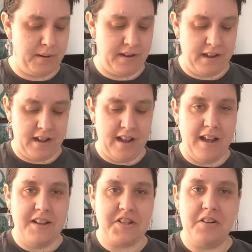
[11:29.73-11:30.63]
But
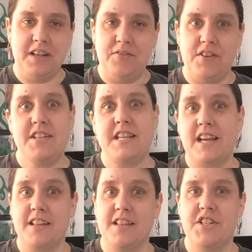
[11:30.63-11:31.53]
certainly for the
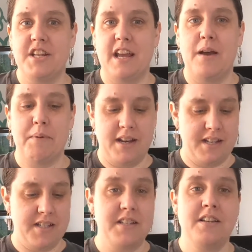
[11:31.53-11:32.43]
sake of the GM, it
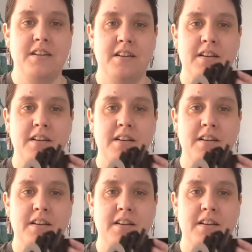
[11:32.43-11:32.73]
is